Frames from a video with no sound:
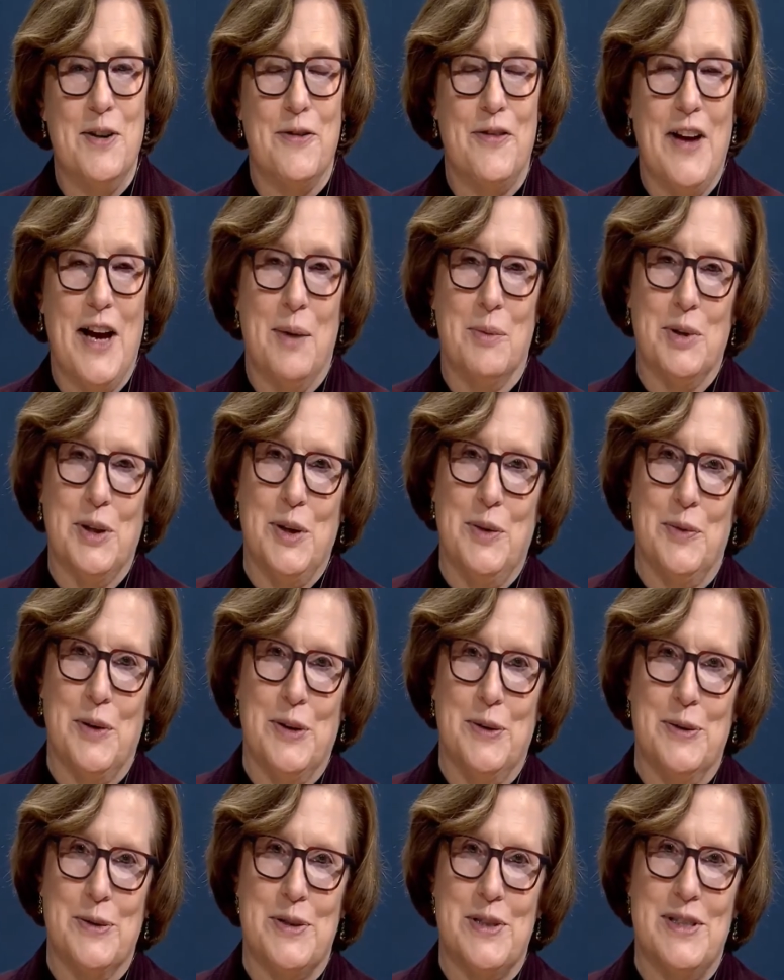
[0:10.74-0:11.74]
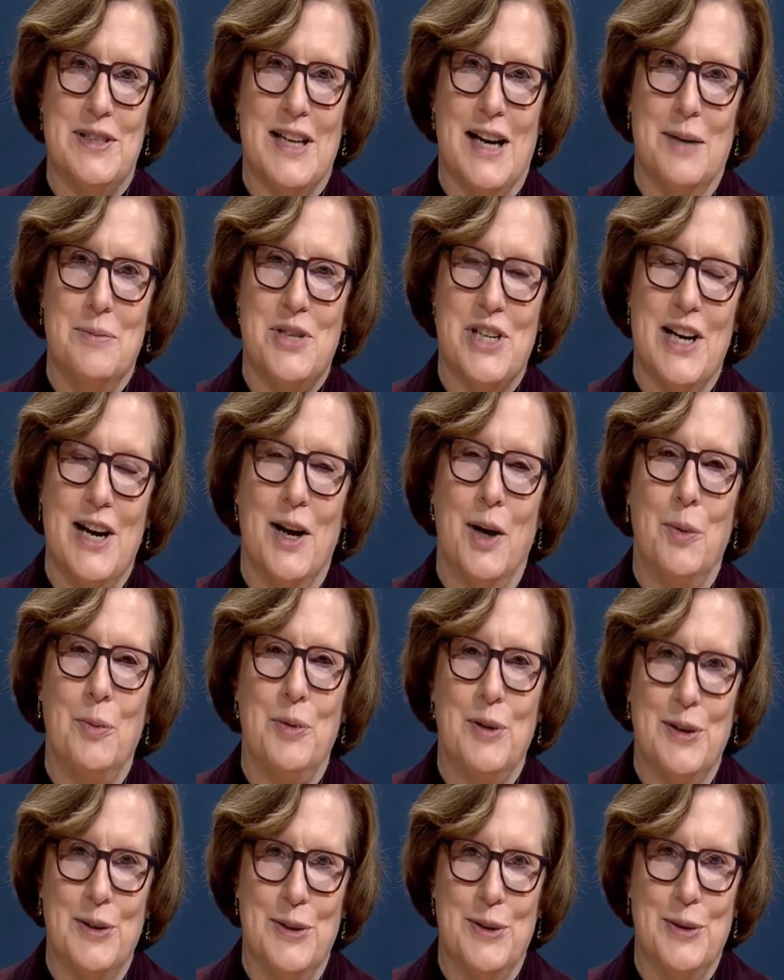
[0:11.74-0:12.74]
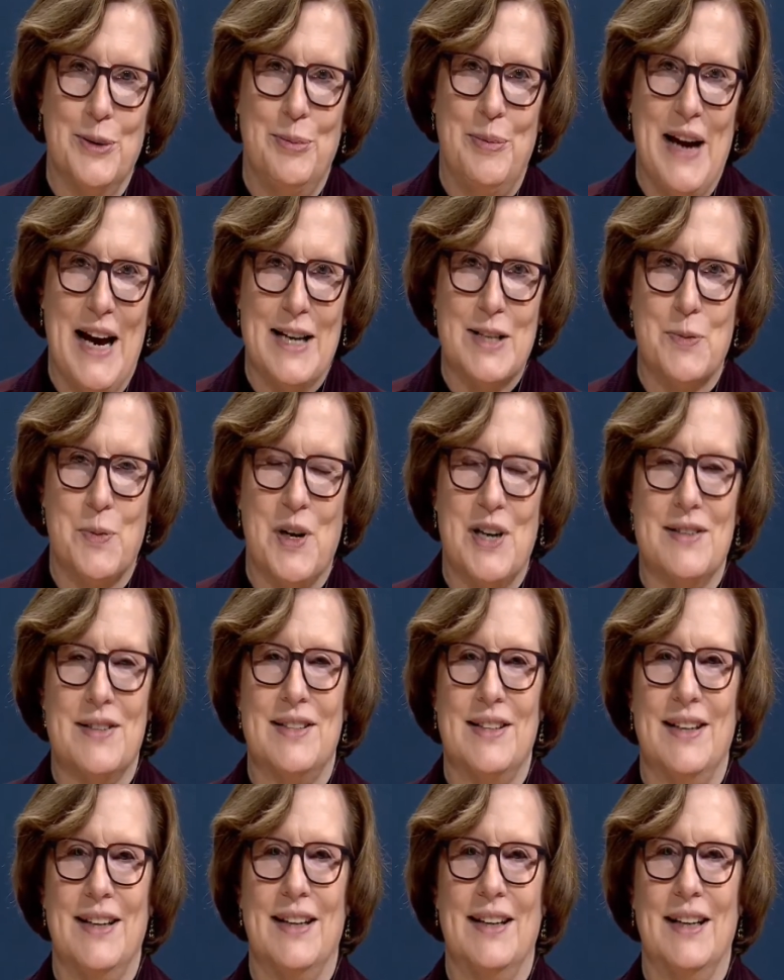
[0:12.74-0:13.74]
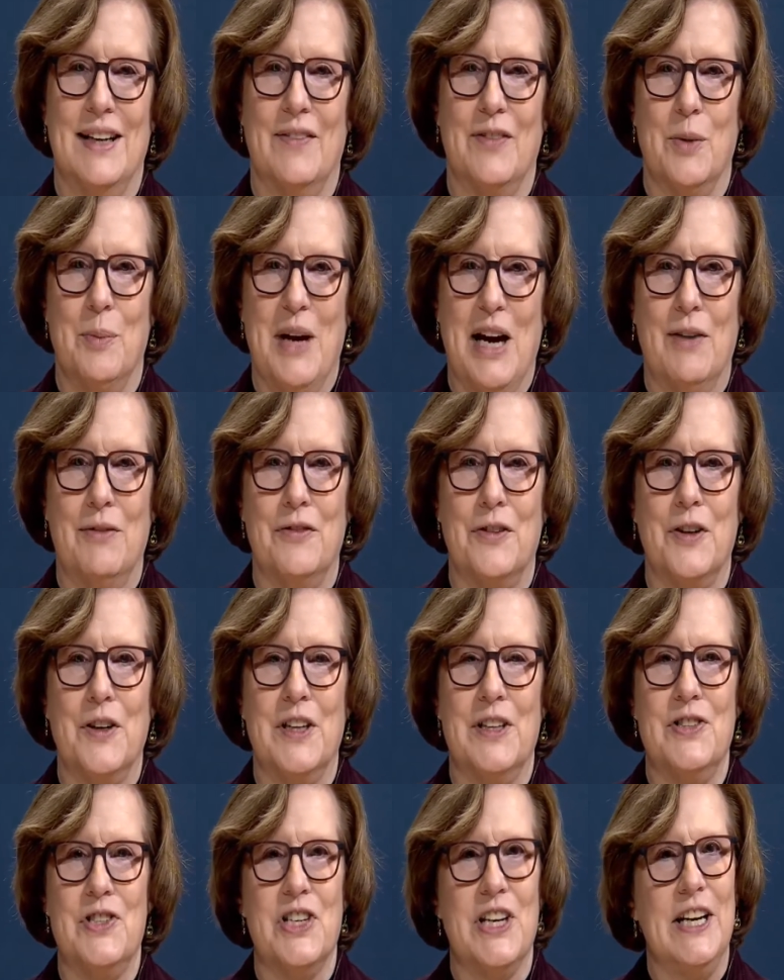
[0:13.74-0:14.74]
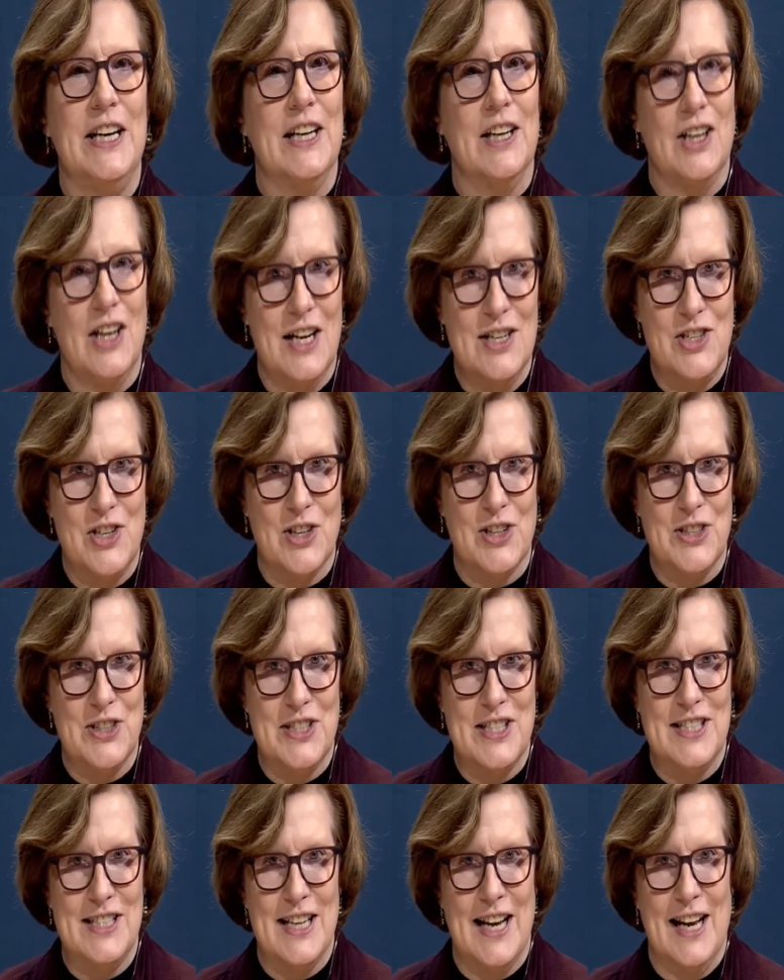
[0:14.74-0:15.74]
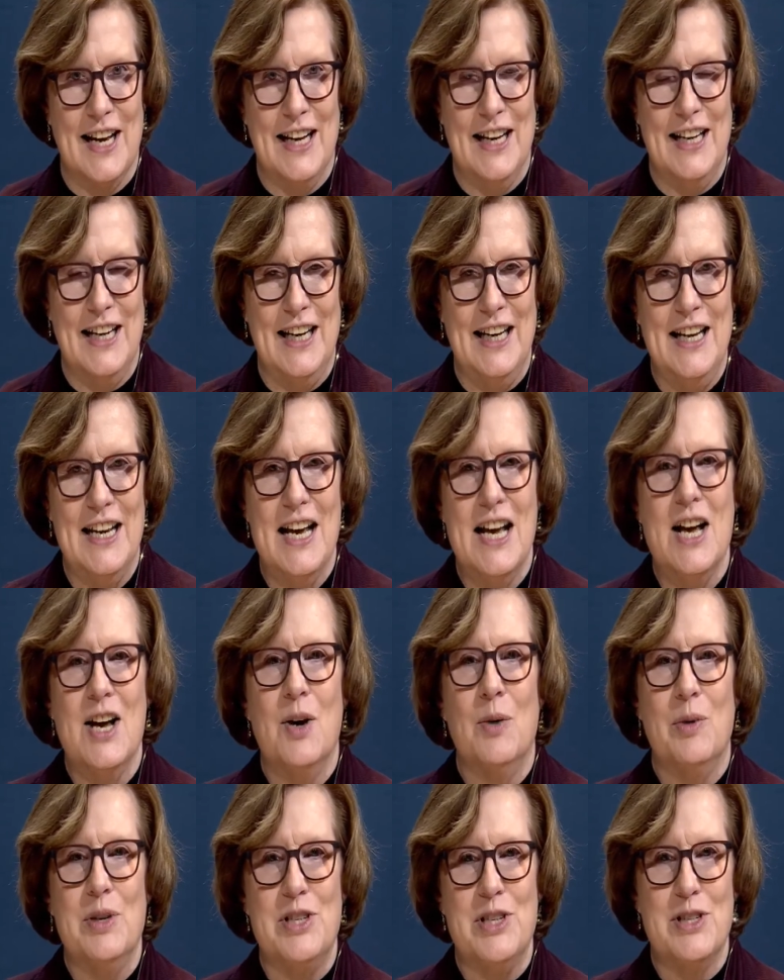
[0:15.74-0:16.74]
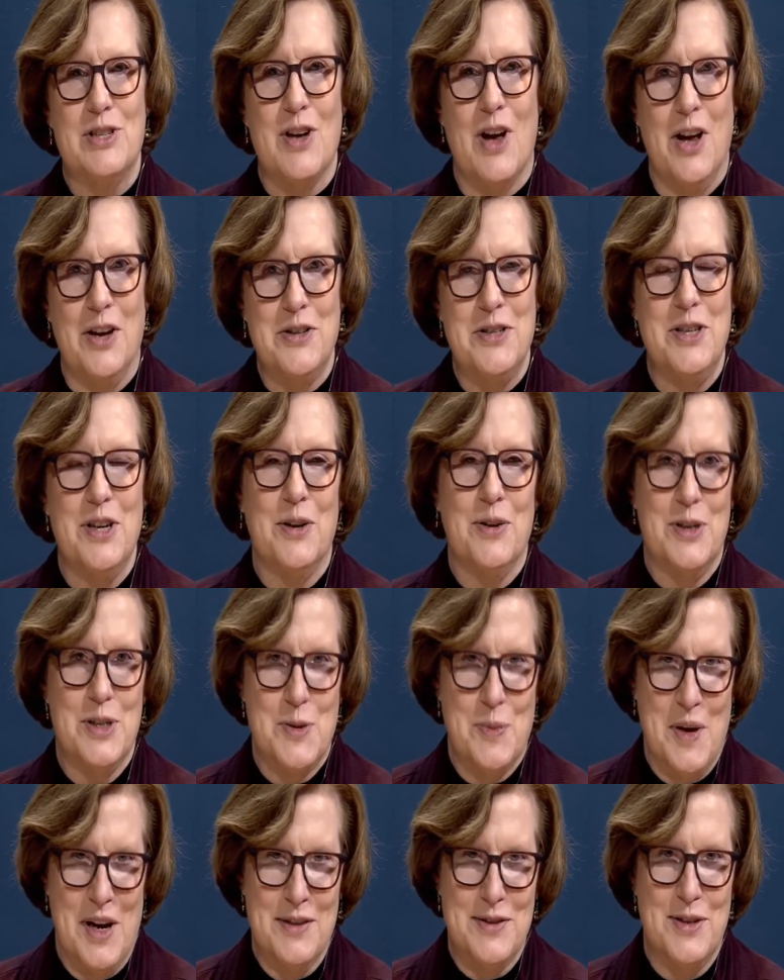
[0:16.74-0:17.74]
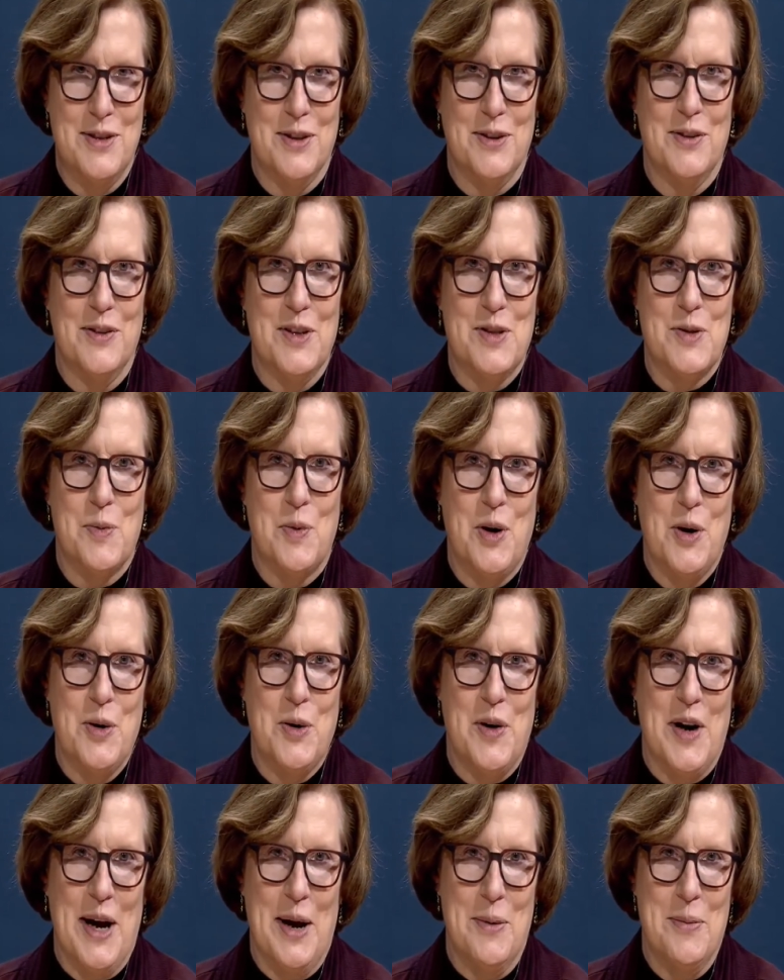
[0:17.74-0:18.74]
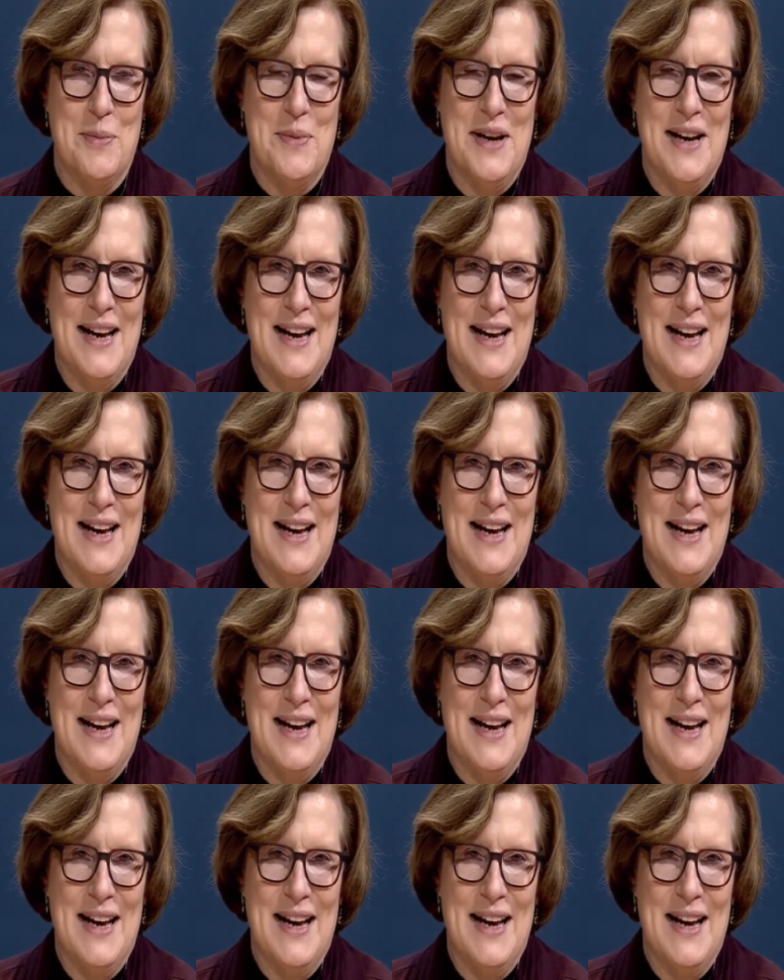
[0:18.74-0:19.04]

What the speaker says: Your Family Roots. I'm Janelle Blue, past president of the Mount Vernon Genealogical Society, which is also the sponsor of this program.